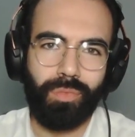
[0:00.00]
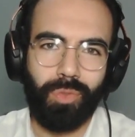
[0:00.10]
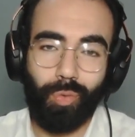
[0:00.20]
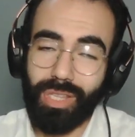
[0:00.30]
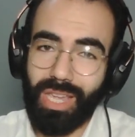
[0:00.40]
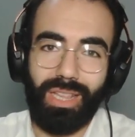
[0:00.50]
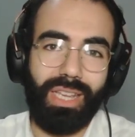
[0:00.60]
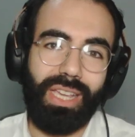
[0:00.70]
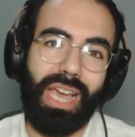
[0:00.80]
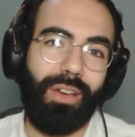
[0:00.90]
what the hell
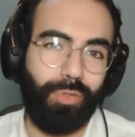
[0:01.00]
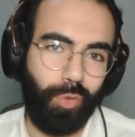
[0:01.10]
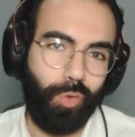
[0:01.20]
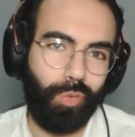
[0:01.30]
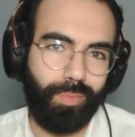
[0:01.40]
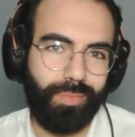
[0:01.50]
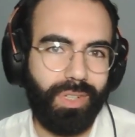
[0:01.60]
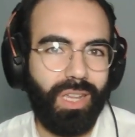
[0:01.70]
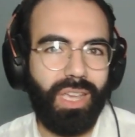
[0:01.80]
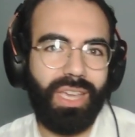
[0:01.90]
I have to do.
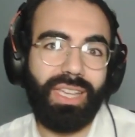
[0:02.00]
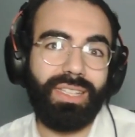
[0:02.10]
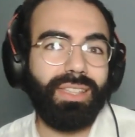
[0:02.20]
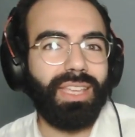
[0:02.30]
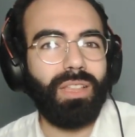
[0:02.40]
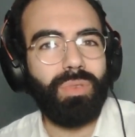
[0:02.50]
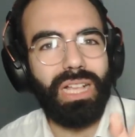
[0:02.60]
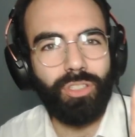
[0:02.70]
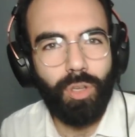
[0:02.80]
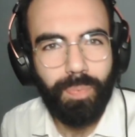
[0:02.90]
And it can be
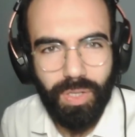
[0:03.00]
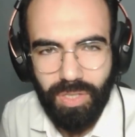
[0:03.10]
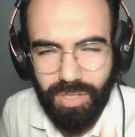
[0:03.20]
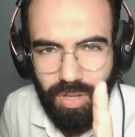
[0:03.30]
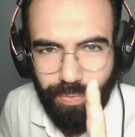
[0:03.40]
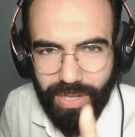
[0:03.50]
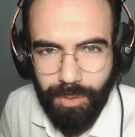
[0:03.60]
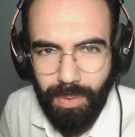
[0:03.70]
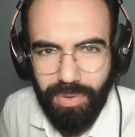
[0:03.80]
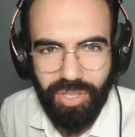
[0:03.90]
also a process of
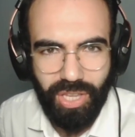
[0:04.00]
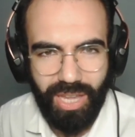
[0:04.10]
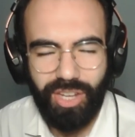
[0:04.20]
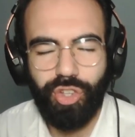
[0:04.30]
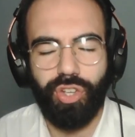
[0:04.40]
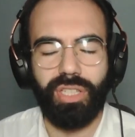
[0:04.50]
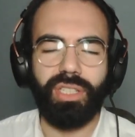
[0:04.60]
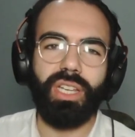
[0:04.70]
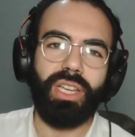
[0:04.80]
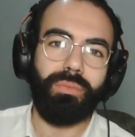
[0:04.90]
experimentation,
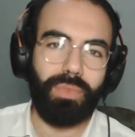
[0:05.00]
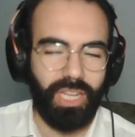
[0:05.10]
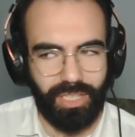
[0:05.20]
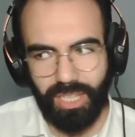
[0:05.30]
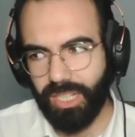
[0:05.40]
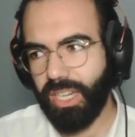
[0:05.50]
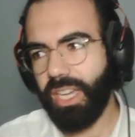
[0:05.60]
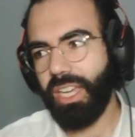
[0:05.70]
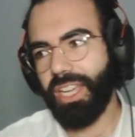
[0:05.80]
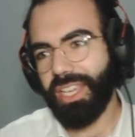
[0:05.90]
meaning
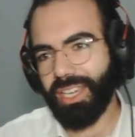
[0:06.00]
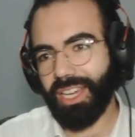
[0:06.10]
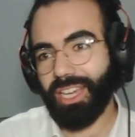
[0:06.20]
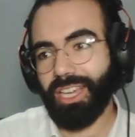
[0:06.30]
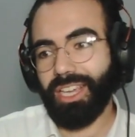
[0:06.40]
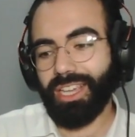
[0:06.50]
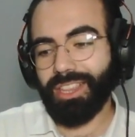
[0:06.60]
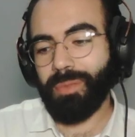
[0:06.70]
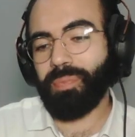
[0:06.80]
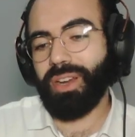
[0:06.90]

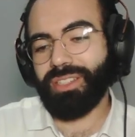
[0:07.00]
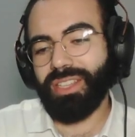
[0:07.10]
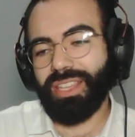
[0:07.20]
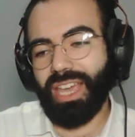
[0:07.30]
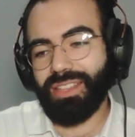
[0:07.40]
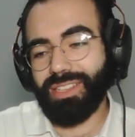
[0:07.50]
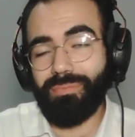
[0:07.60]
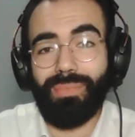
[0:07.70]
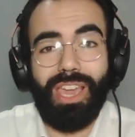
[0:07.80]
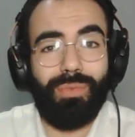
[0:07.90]
the person can see,
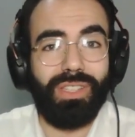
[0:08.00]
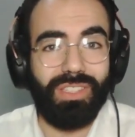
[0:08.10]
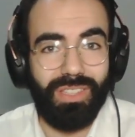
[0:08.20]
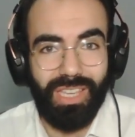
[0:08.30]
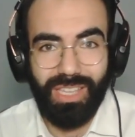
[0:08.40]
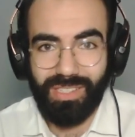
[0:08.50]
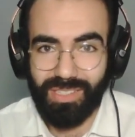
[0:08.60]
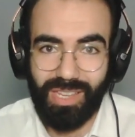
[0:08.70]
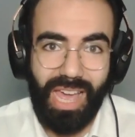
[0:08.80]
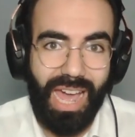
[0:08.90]
maybe it's
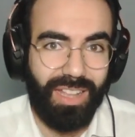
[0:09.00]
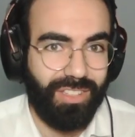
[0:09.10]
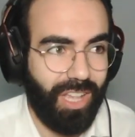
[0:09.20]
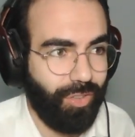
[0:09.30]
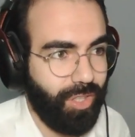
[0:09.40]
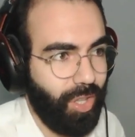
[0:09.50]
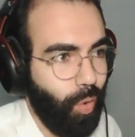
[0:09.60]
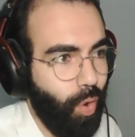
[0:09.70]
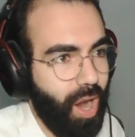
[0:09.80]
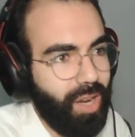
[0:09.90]
this, acts out in the
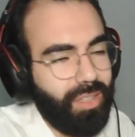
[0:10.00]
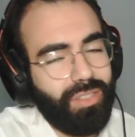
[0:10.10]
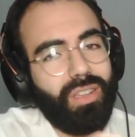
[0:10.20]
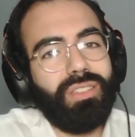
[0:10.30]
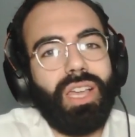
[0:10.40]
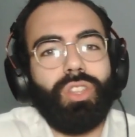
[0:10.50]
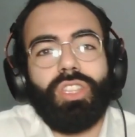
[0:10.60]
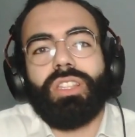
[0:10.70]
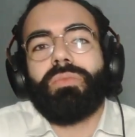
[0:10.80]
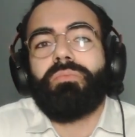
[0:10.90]
world, turns out
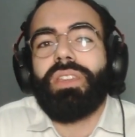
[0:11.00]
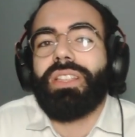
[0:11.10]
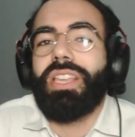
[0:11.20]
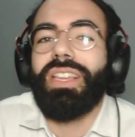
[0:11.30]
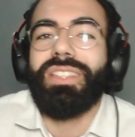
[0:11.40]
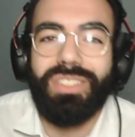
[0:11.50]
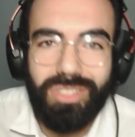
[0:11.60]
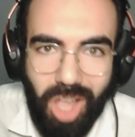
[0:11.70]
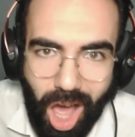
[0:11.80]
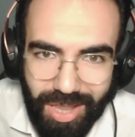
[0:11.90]
it's
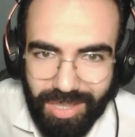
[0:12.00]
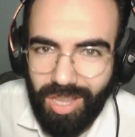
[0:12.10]
not.